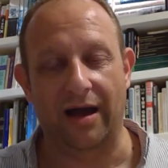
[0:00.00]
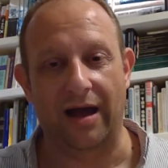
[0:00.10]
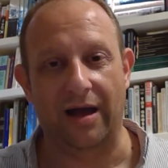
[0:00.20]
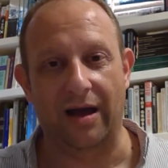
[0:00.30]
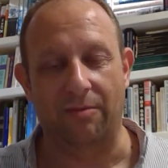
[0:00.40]

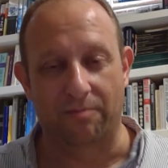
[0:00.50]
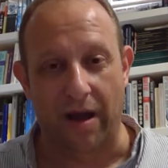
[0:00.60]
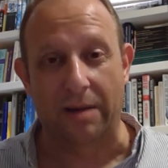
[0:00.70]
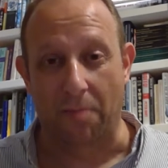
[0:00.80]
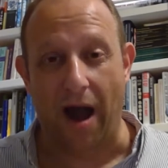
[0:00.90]
memory,
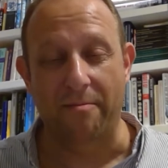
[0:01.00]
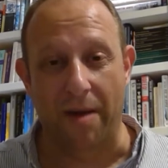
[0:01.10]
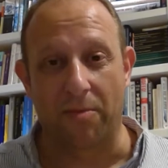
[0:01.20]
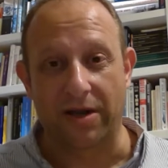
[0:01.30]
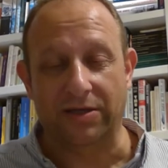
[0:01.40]
so when I was
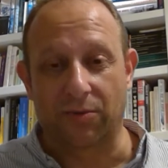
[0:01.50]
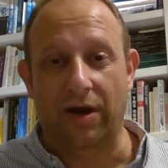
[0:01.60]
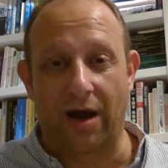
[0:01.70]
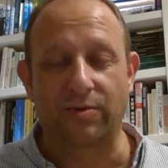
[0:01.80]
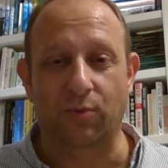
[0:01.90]
watching the
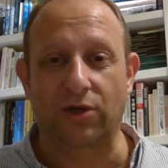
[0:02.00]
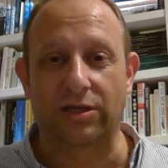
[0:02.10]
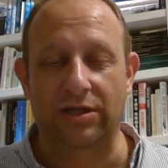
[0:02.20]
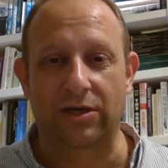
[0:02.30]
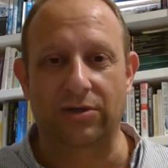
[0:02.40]
news, Gerry
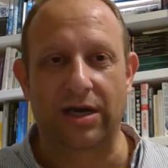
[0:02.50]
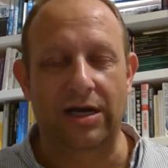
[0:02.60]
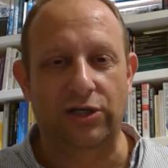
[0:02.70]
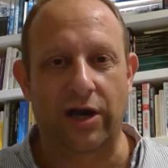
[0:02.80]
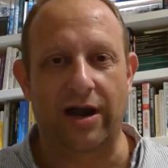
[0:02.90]
Adams would
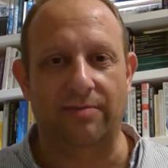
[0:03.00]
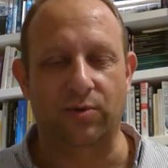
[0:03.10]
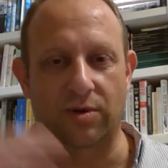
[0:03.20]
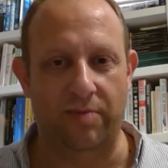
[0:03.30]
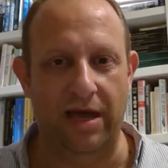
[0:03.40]
appear on the
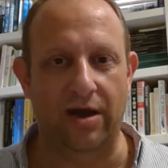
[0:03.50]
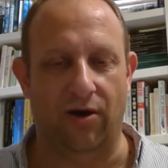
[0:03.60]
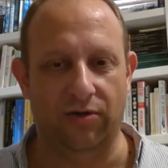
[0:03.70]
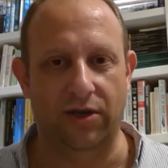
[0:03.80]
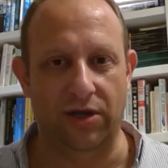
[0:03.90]
news.
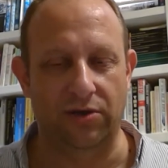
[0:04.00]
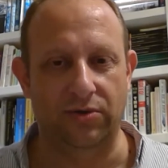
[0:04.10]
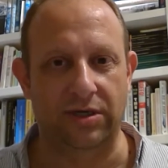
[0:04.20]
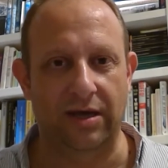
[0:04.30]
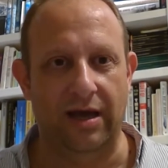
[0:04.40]
He
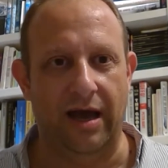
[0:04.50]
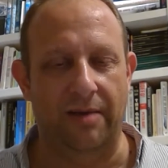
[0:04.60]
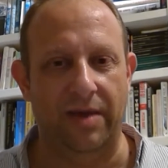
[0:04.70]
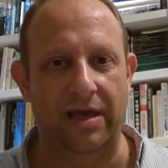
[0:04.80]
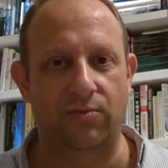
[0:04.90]
was the
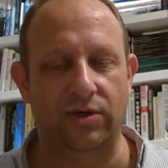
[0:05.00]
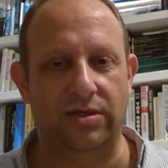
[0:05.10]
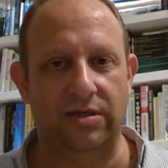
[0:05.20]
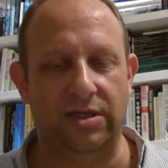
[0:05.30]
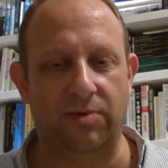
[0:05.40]
spokesperson for
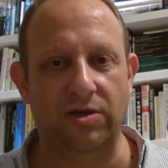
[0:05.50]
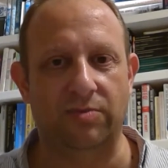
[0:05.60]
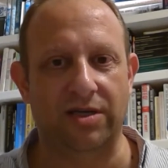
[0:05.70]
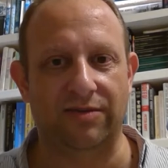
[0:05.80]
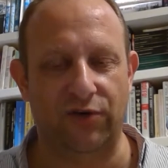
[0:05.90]
Sinn Féin,
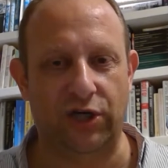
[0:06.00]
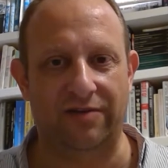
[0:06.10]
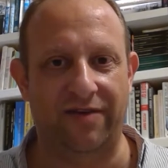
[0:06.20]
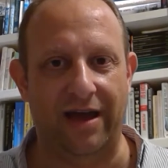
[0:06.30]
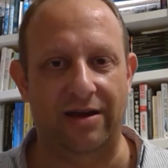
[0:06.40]
which
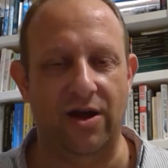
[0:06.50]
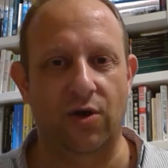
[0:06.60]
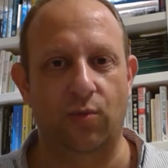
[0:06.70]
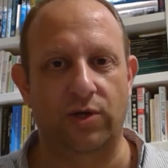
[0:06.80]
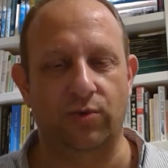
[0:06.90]
was the
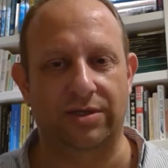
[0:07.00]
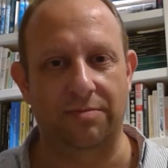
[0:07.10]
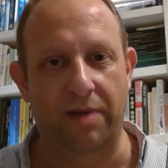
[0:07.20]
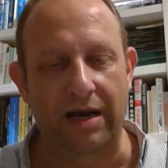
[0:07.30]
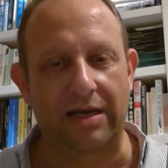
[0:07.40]
political
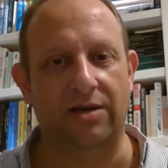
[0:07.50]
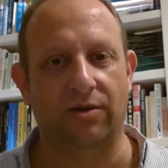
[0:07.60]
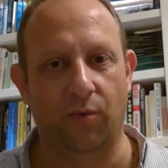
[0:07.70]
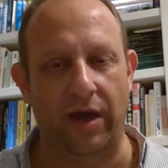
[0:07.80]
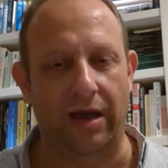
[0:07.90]
wing
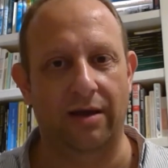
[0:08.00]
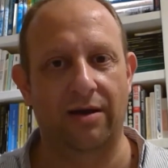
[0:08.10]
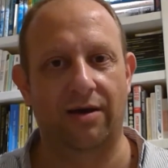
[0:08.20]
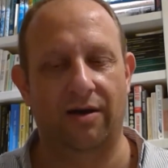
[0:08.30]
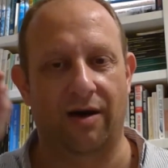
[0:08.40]
of the
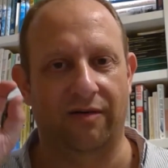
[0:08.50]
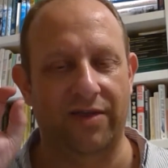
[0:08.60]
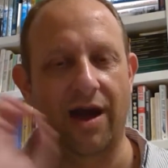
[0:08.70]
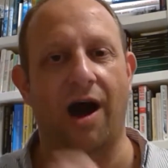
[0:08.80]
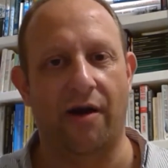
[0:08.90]
IRA.
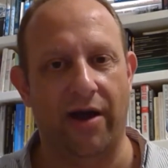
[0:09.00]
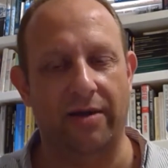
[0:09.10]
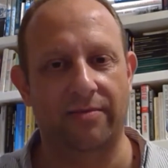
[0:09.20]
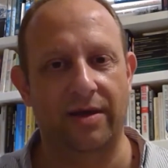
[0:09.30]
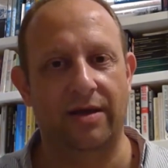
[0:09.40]
So
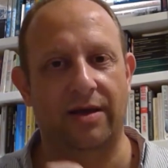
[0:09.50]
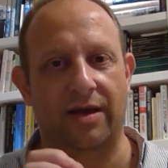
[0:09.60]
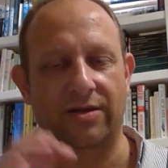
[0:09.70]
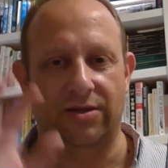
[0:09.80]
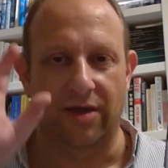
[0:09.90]
the
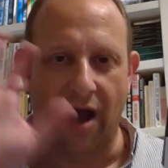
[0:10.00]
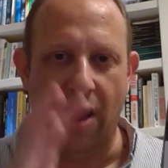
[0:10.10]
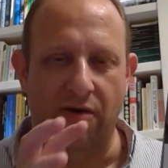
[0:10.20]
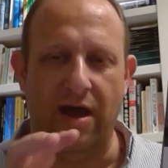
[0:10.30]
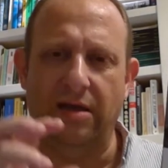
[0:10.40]
IRA
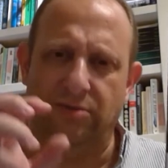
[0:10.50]
soldiers,